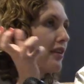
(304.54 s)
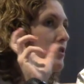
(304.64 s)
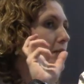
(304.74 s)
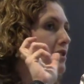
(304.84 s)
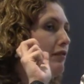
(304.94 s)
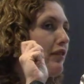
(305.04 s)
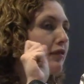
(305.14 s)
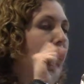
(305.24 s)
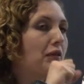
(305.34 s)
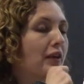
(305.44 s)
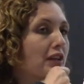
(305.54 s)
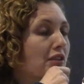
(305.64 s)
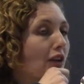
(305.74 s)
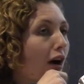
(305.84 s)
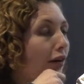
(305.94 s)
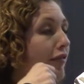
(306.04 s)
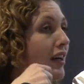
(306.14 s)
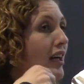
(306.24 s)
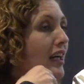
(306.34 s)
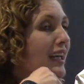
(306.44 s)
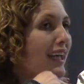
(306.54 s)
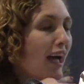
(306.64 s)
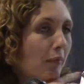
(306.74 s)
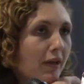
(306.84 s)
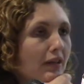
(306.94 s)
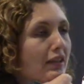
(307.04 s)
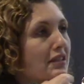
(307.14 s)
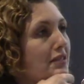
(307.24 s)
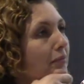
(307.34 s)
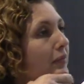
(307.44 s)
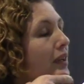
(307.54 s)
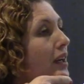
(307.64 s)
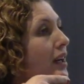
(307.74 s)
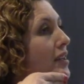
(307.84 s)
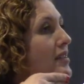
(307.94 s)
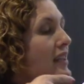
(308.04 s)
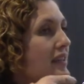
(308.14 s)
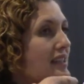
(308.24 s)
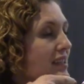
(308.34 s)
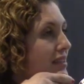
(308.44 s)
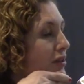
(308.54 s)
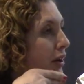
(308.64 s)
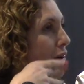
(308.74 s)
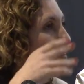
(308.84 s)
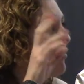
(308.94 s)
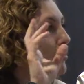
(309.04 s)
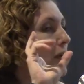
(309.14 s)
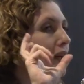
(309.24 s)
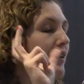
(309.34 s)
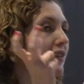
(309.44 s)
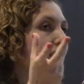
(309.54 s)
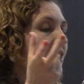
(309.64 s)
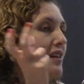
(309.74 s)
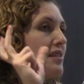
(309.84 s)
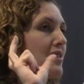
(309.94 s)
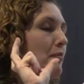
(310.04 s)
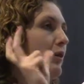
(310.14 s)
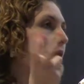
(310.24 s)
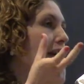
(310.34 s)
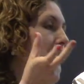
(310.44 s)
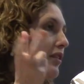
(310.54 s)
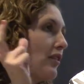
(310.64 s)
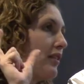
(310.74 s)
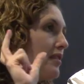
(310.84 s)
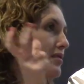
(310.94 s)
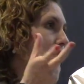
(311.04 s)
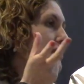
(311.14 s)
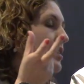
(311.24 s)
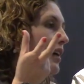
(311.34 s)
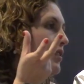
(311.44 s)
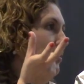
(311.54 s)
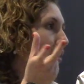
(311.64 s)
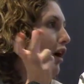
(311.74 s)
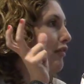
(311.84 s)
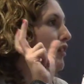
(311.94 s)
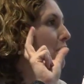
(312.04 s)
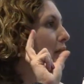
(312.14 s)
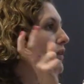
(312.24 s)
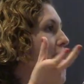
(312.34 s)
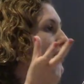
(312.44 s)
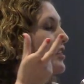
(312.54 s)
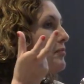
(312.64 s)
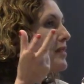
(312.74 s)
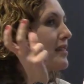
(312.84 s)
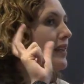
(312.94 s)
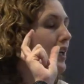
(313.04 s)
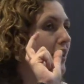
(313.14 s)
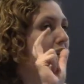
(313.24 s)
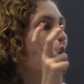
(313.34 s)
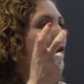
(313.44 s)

a specific figuration of capitalism. There is a sort of weird separation or dissociation of imperialism seen